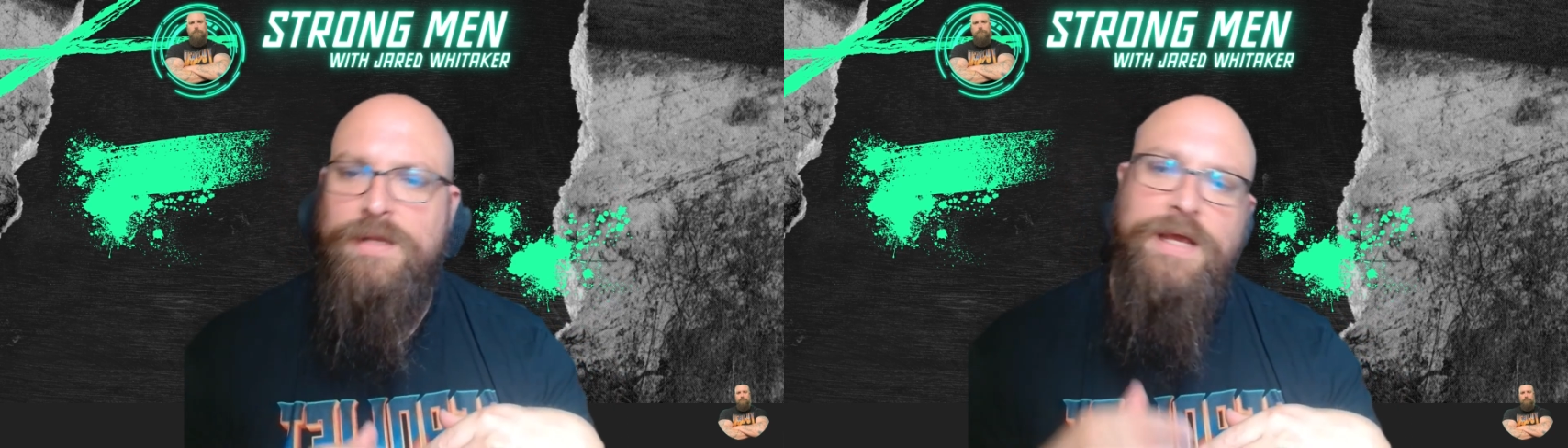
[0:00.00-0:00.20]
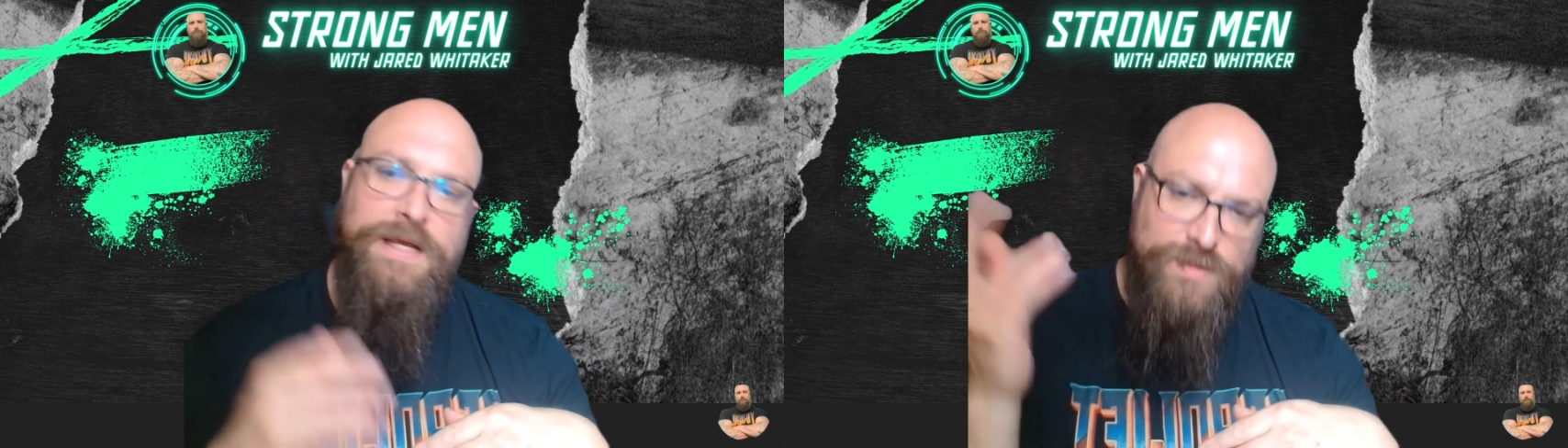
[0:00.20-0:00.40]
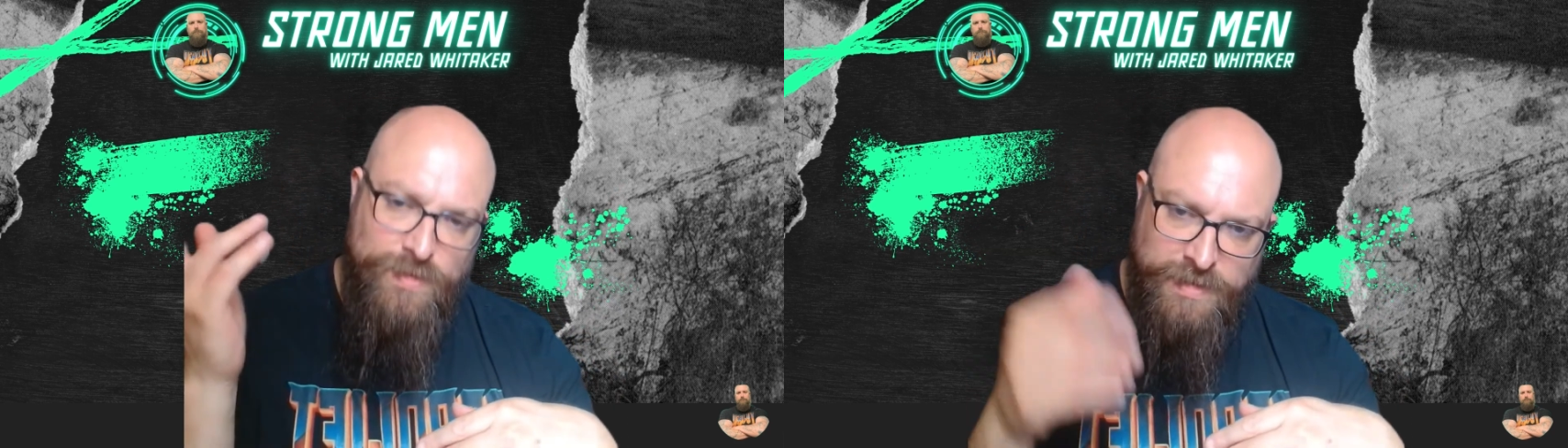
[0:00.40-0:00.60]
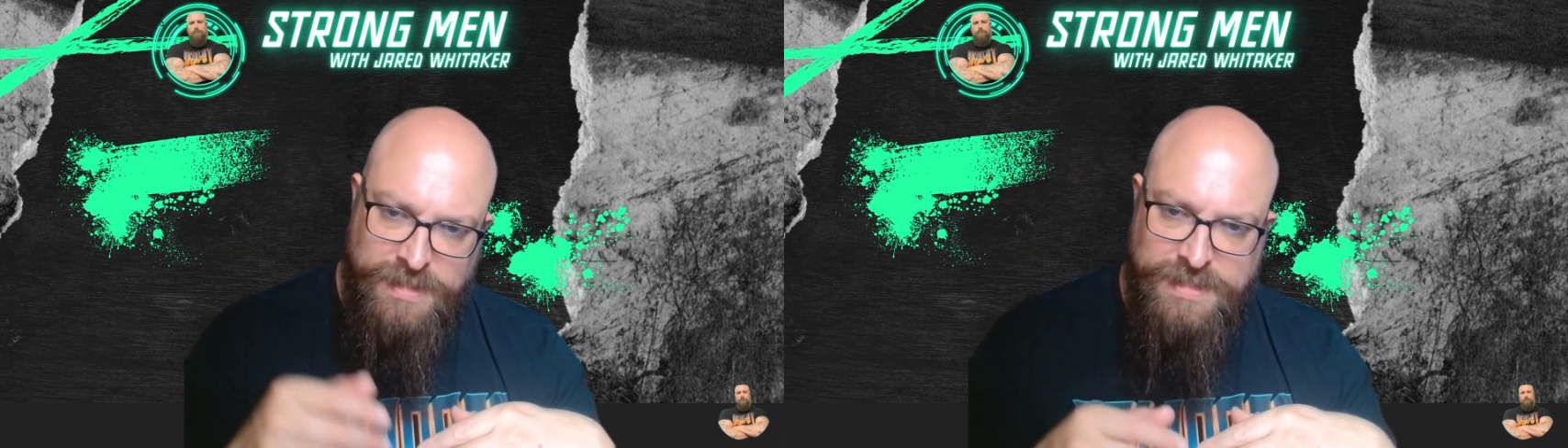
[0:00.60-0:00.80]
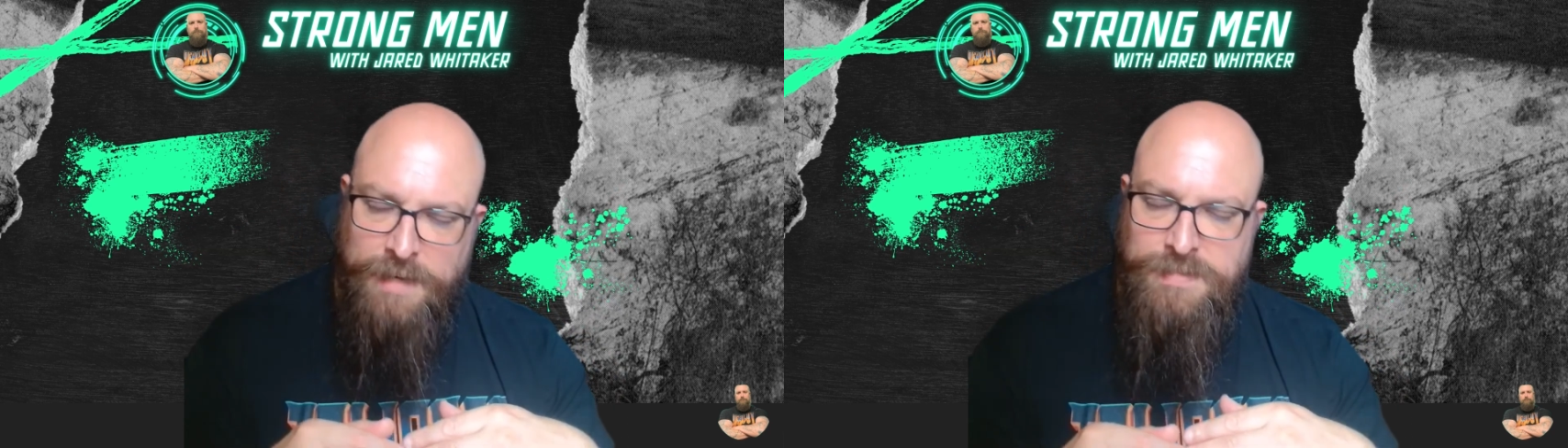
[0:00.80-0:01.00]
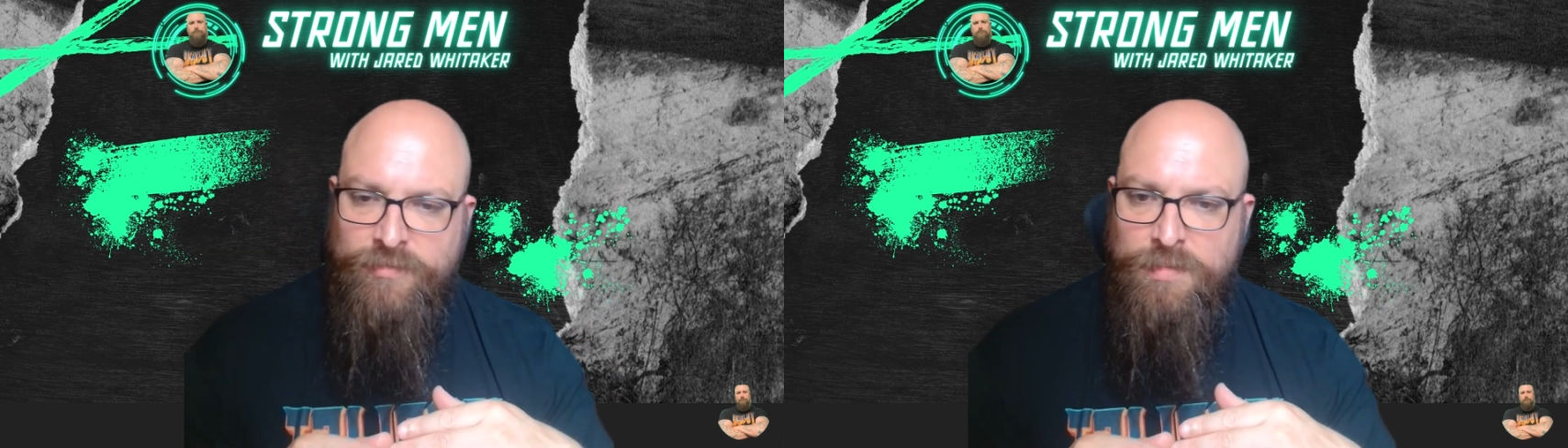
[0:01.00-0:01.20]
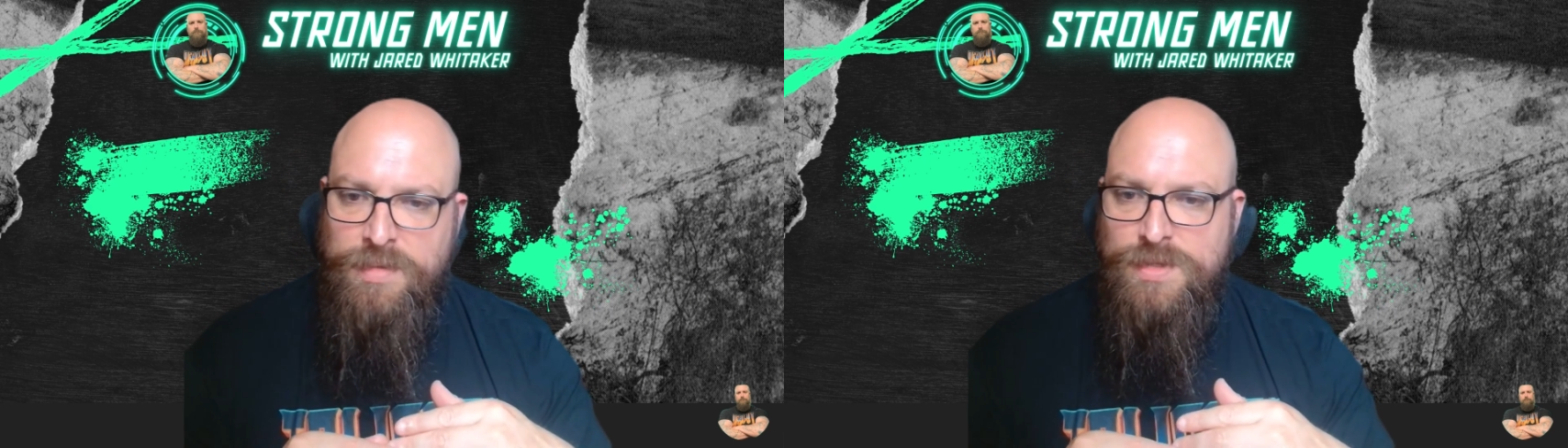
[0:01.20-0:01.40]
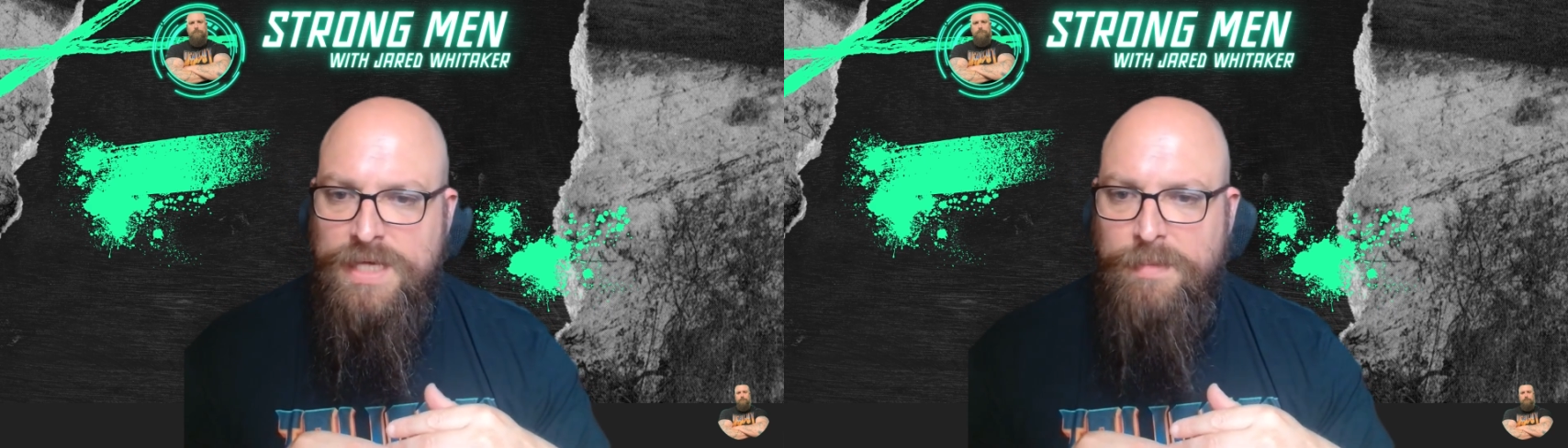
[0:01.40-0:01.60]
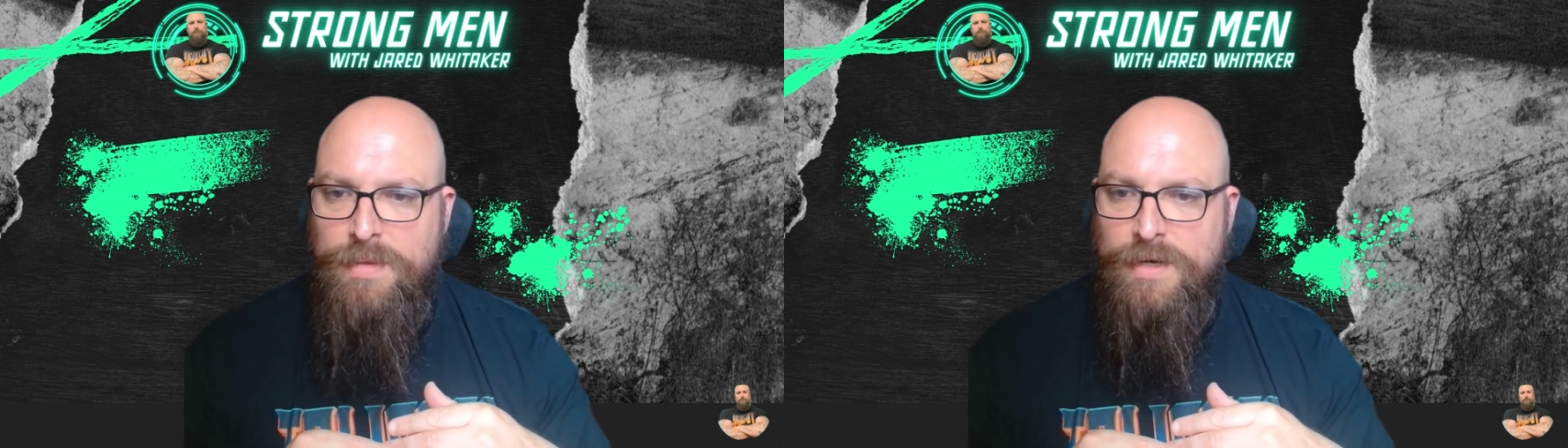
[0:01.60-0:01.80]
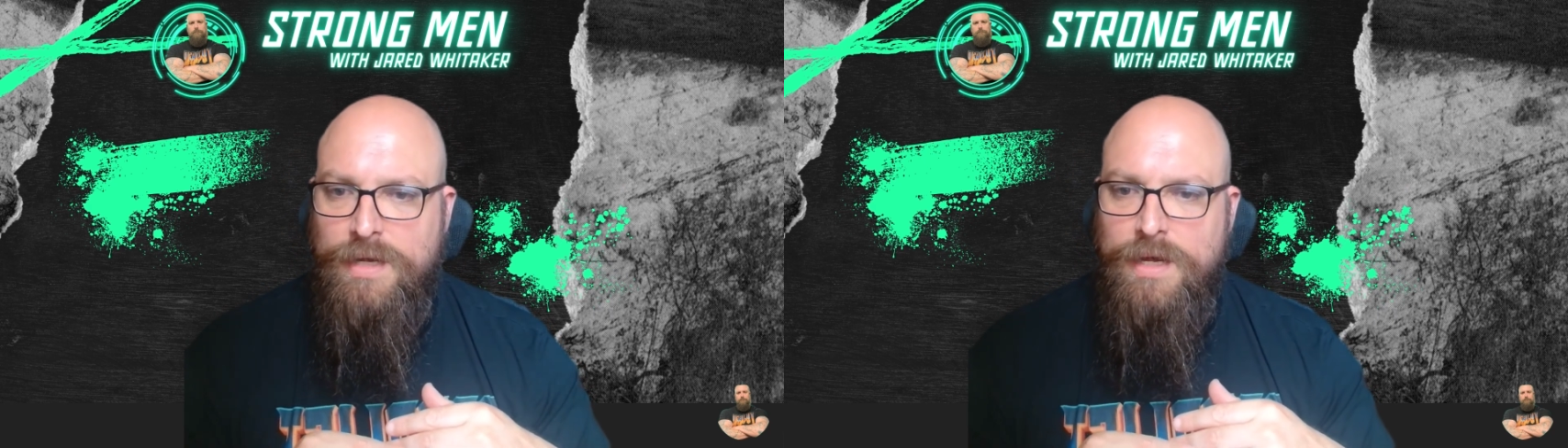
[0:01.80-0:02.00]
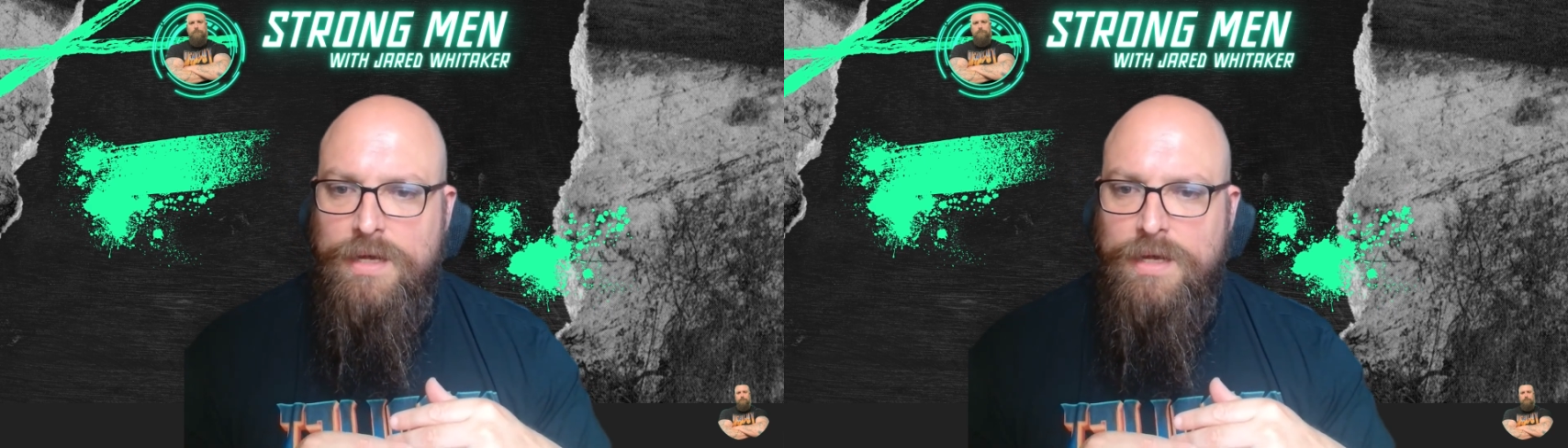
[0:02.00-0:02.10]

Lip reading: and yes, all of these types of abuse happened.